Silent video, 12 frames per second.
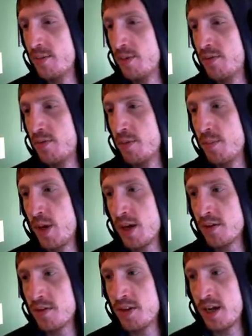If your
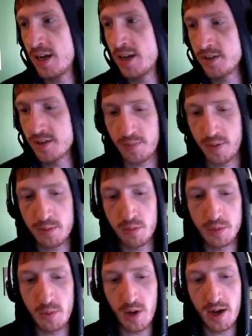M'Baku's dying, that's
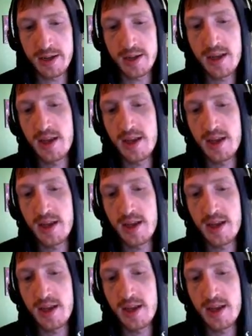probably why.